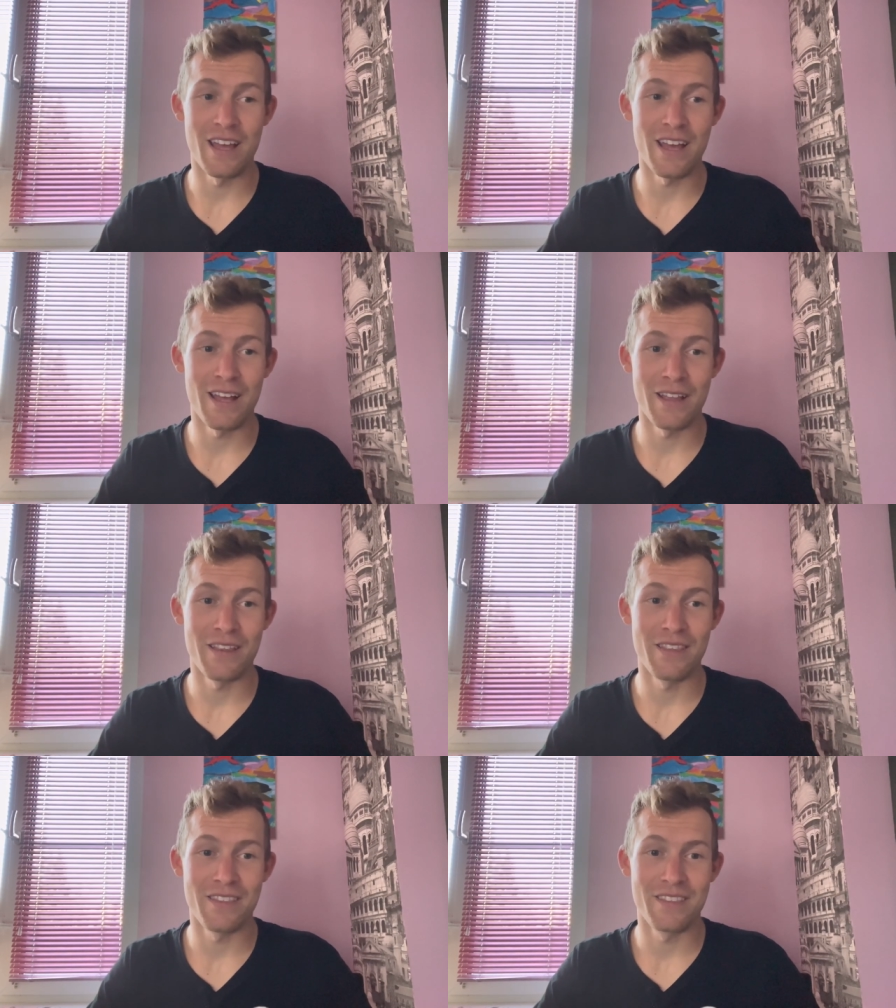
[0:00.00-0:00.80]

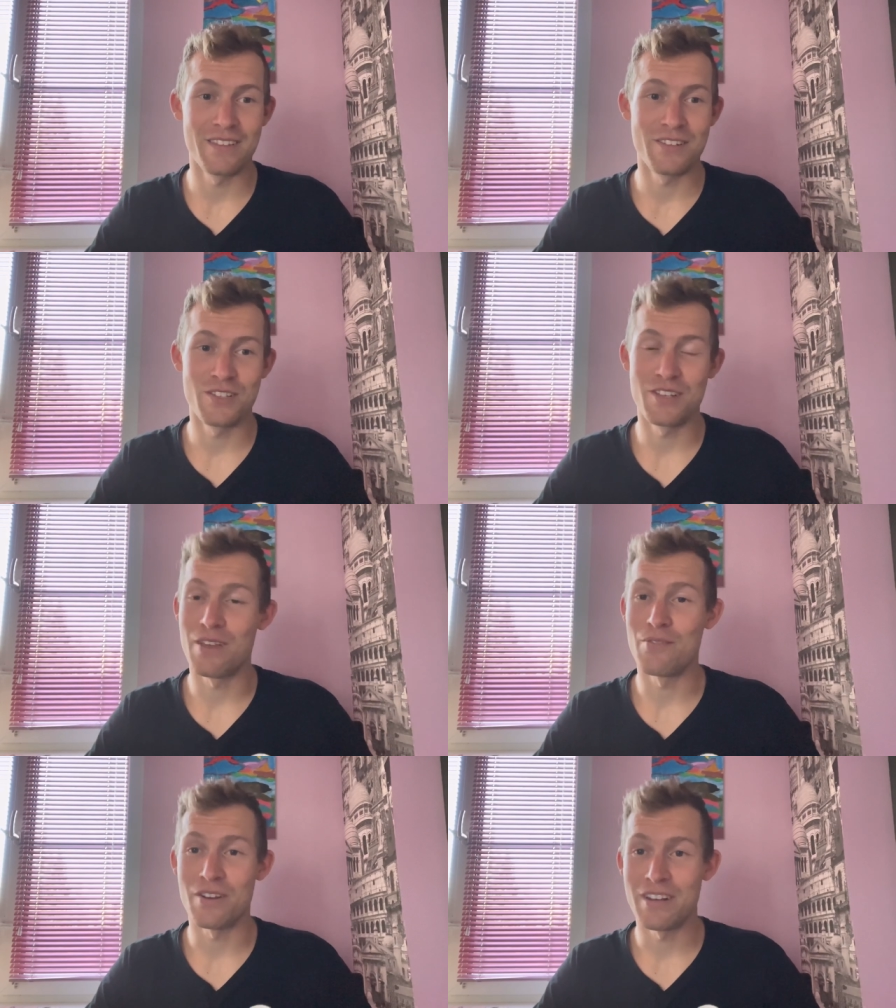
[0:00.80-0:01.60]
and just to
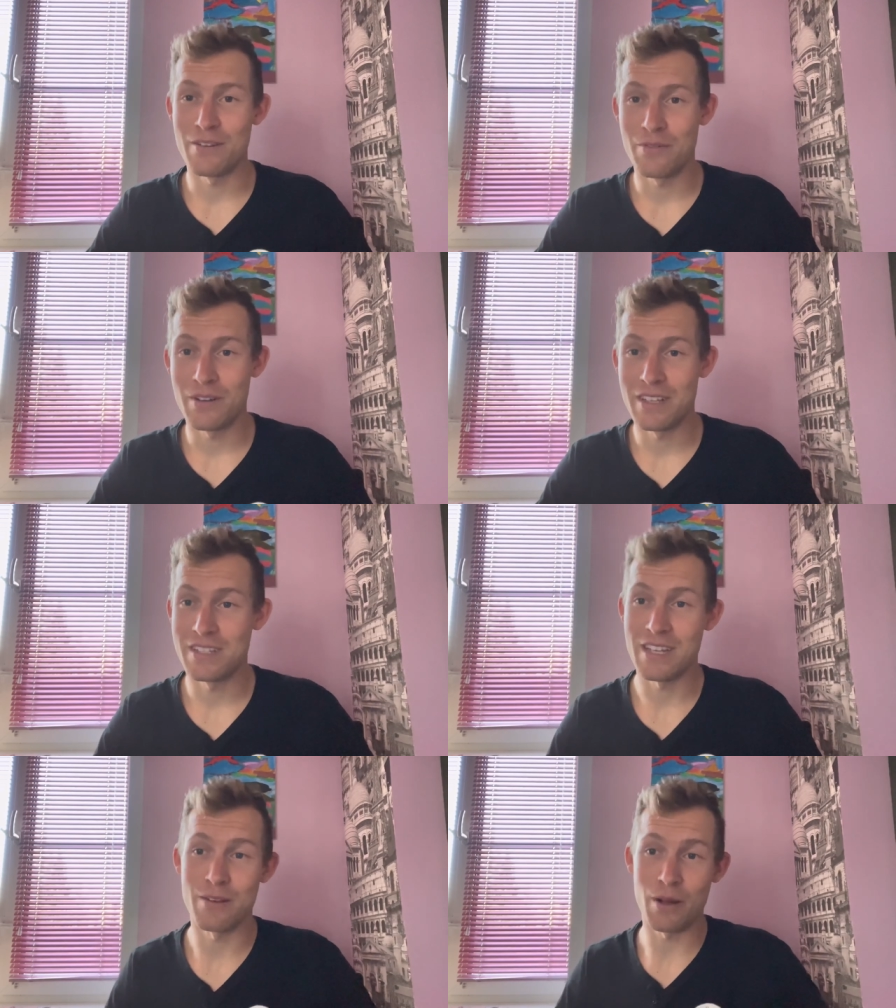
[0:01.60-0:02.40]
give you an idea what it
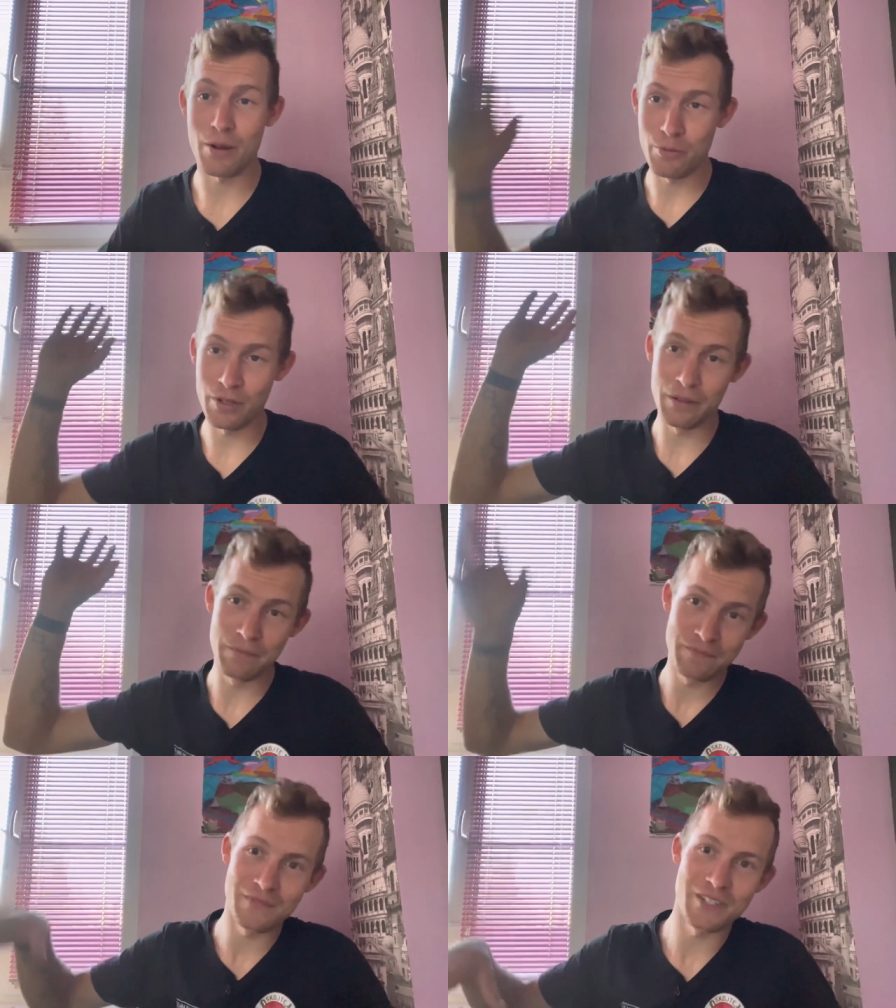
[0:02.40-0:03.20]
is, I, I
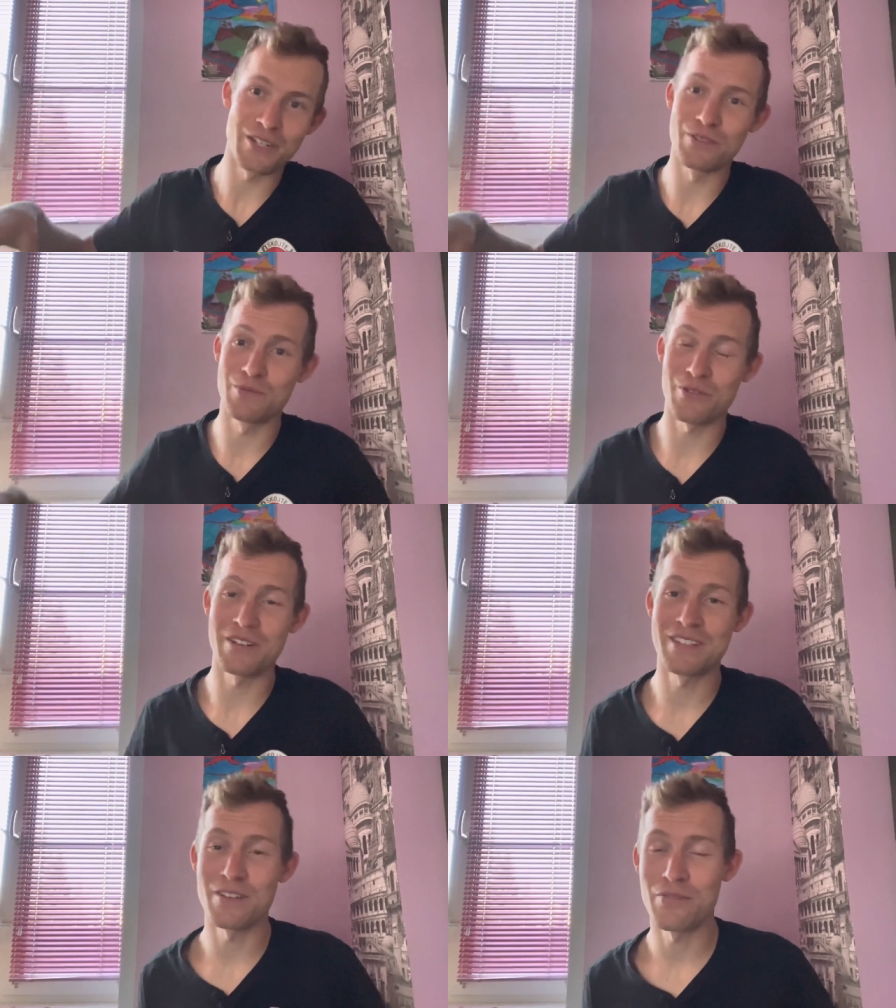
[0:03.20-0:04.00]
will show some
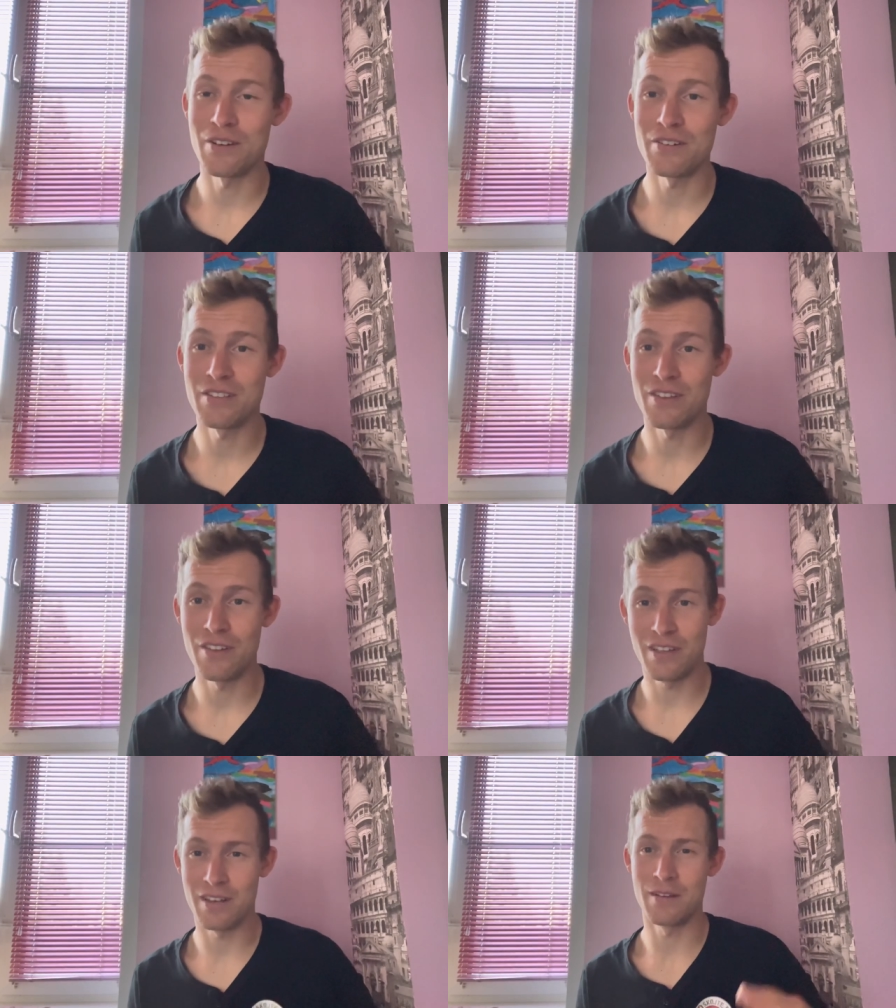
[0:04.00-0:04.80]
screen stuff here so
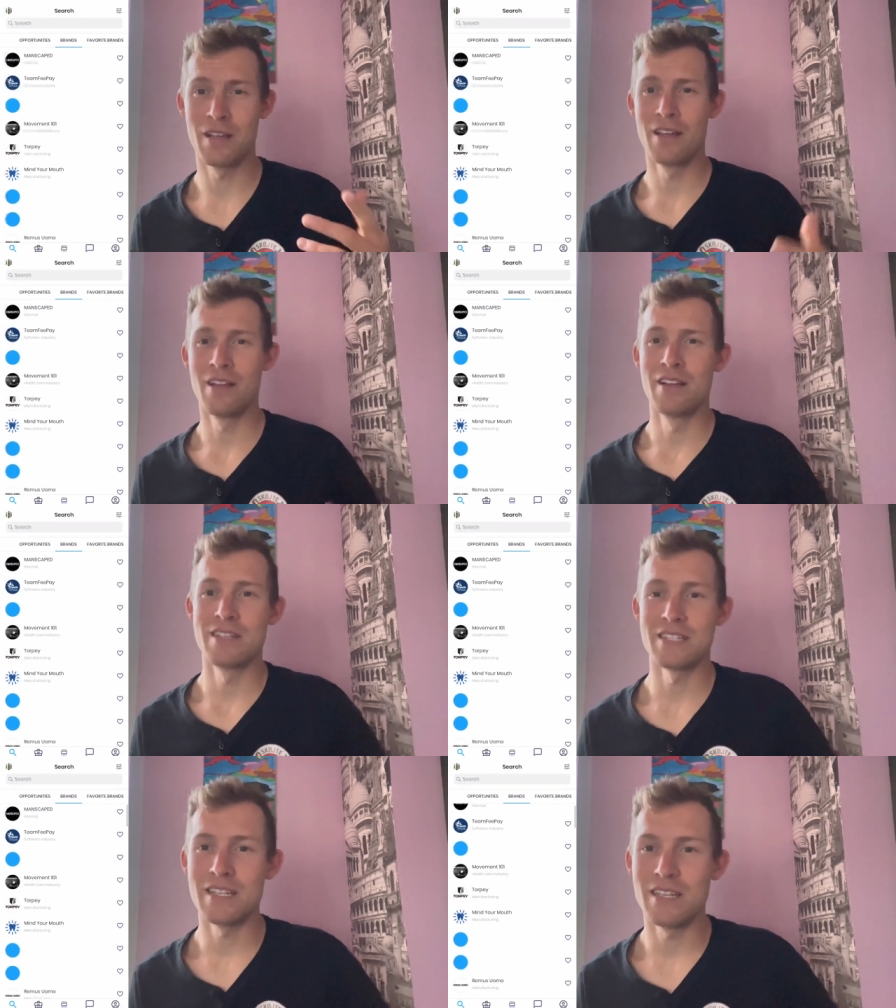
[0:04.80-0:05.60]
you can
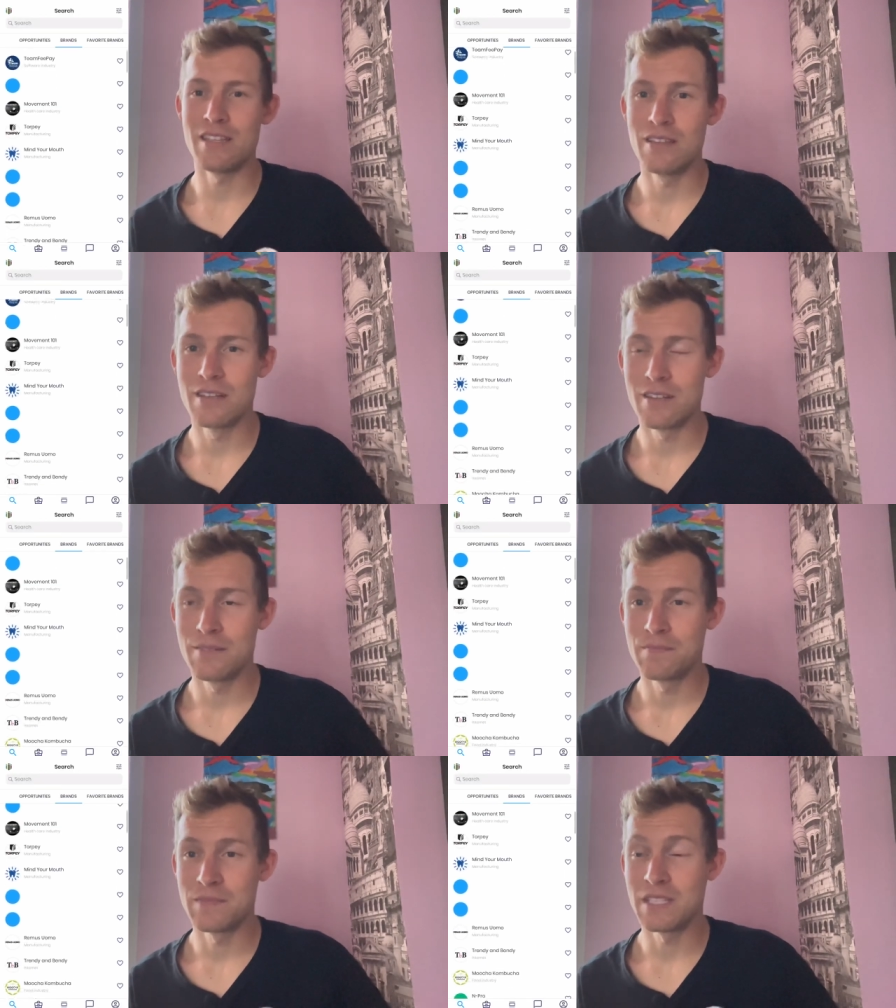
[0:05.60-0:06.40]
see the,
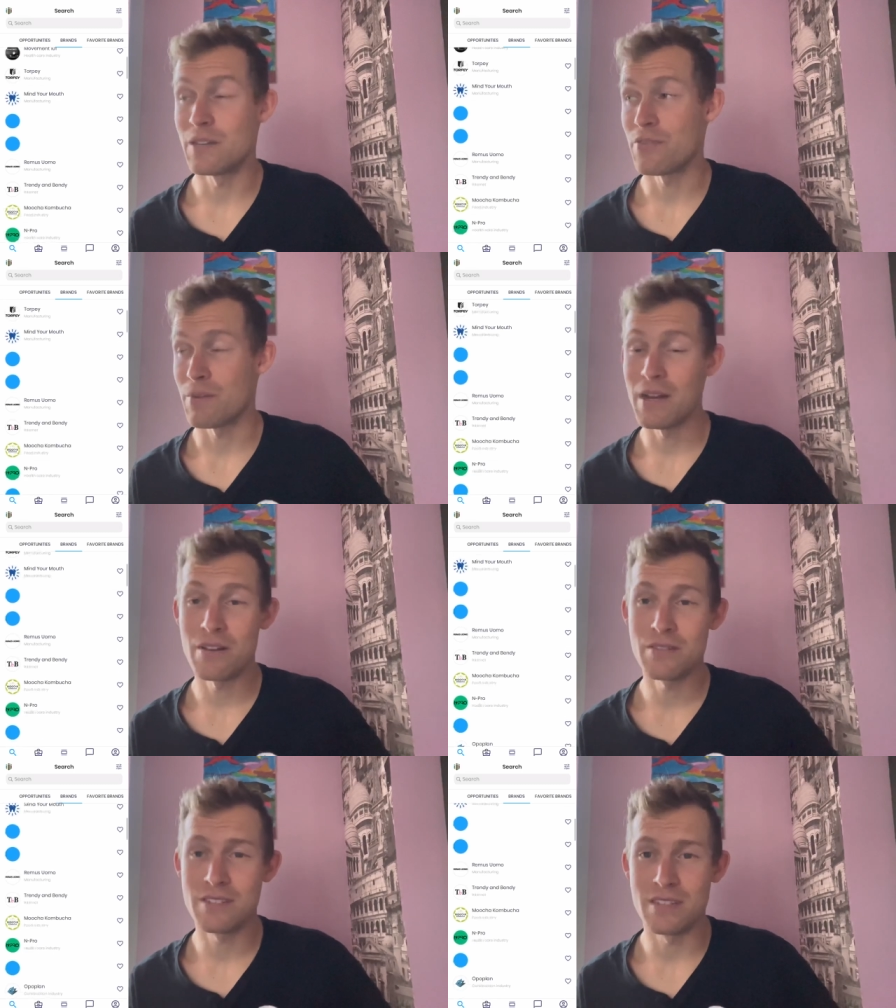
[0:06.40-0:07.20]
um, the different
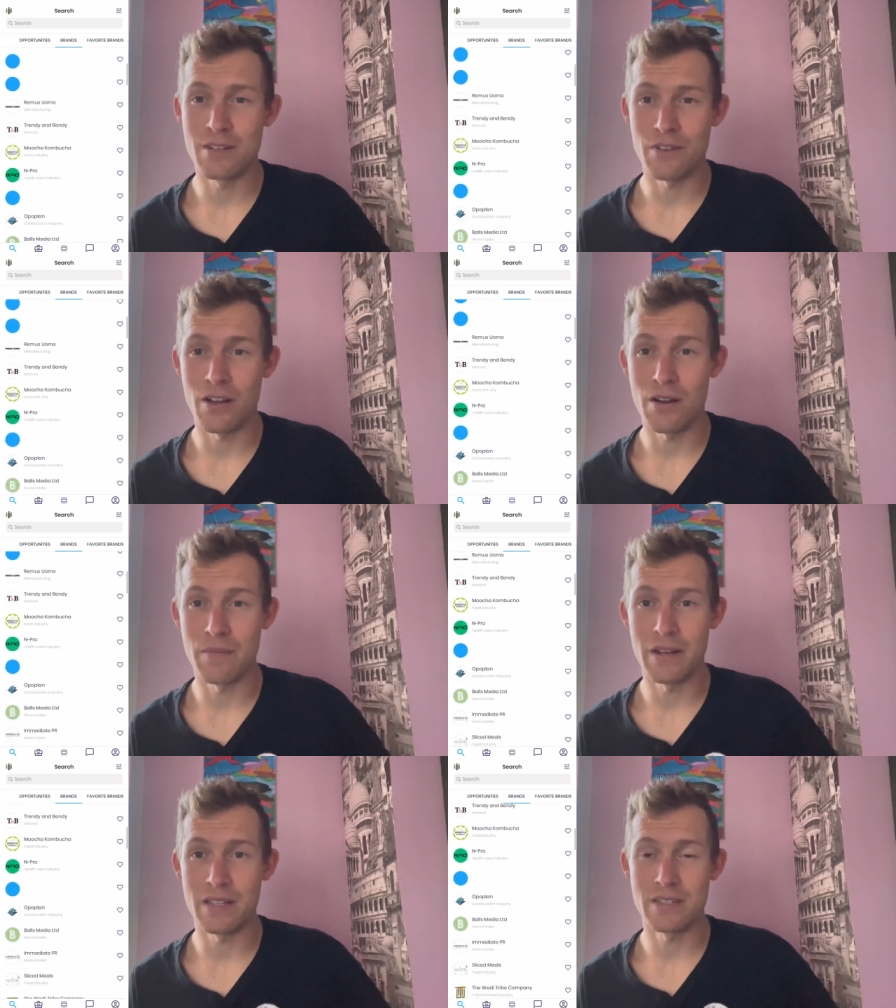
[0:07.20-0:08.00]
amounts and different
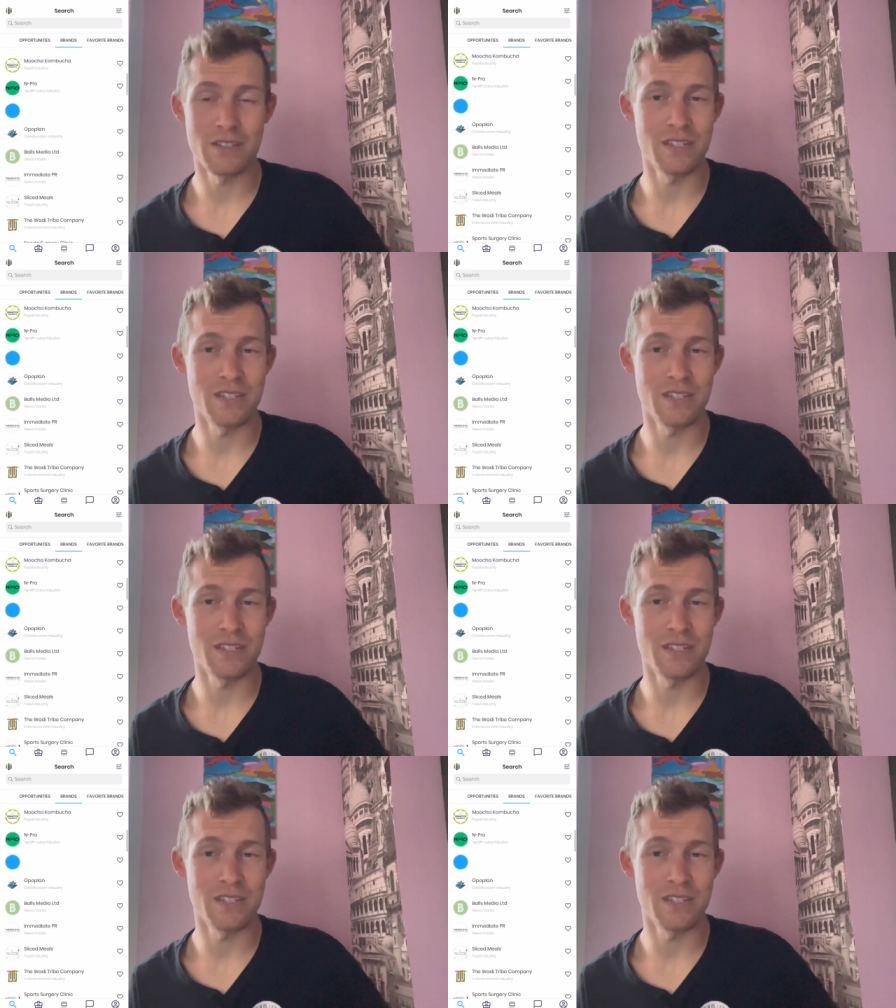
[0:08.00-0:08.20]
companies.